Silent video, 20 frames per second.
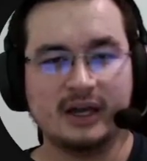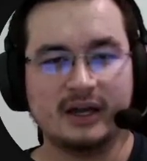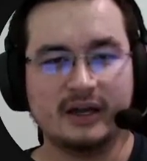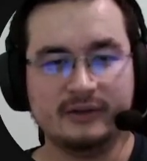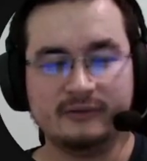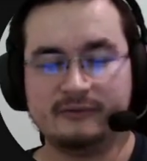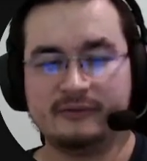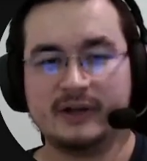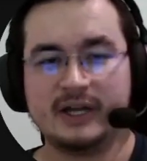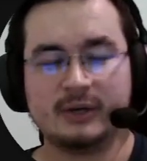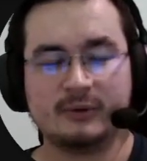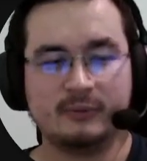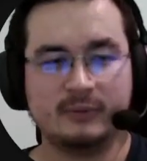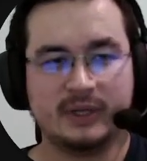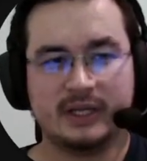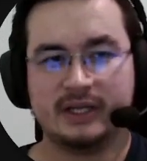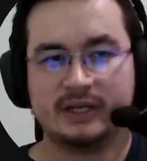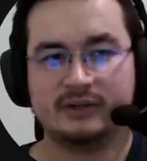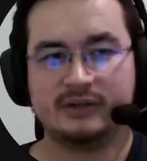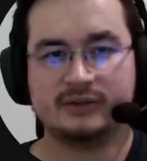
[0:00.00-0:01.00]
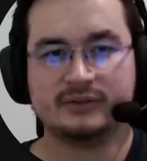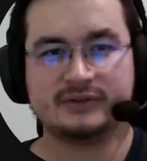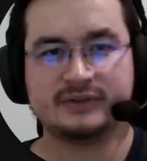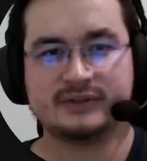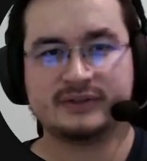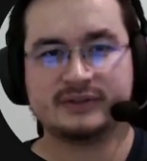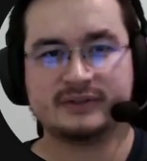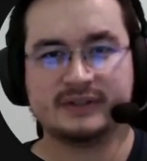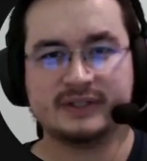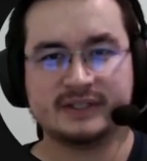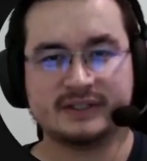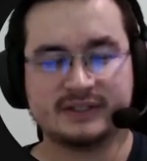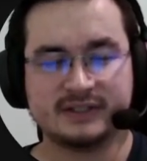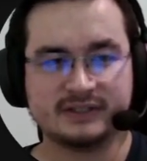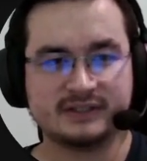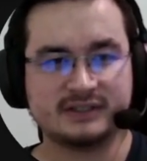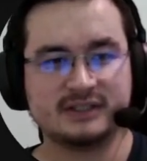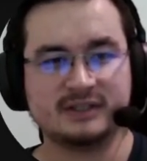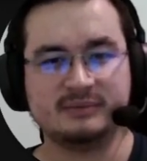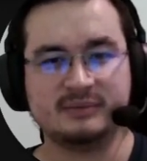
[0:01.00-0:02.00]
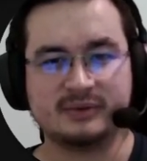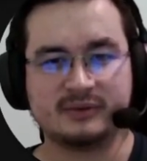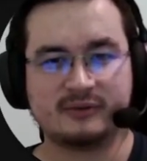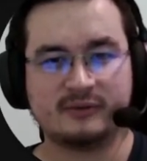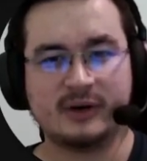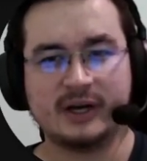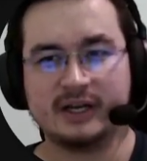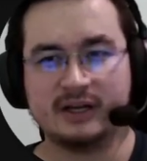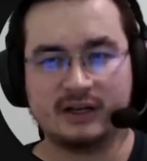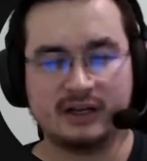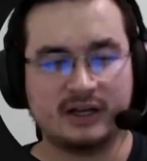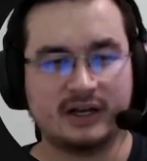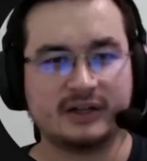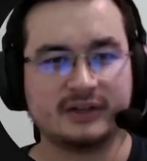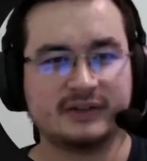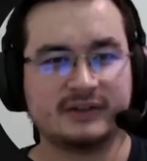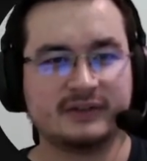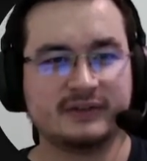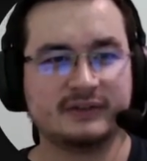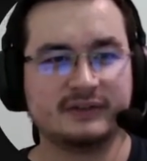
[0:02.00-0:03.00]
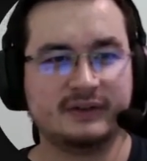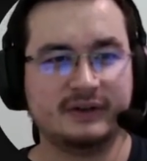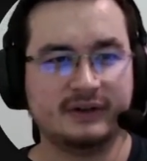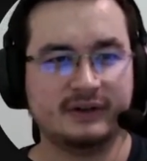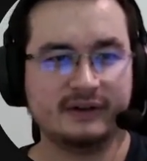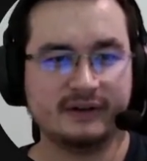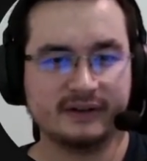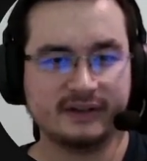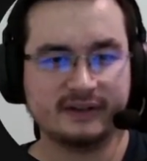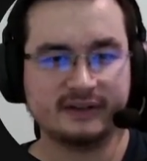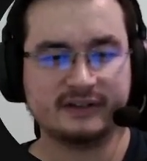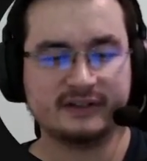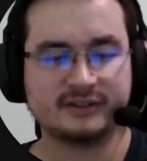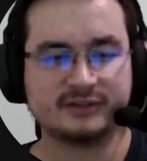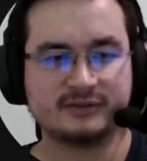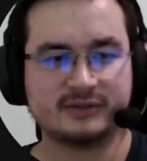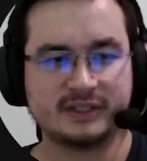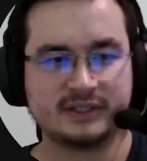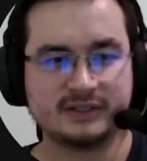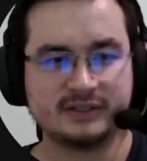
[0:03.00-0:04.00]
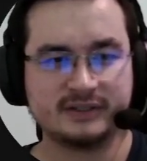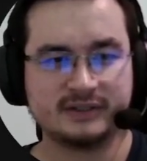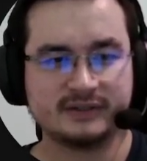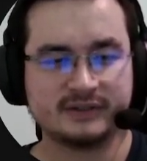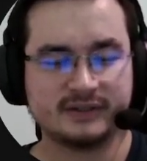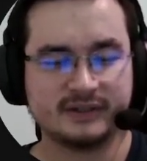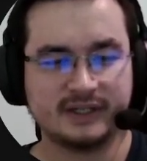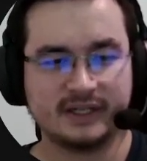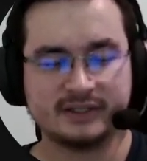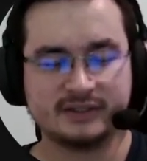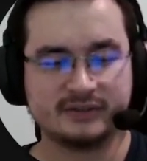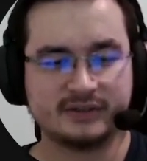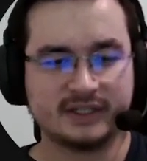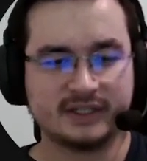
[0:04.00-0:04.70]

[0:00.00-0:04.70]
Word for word: In fact, we use this system quite a lot uh, in Histoire. As you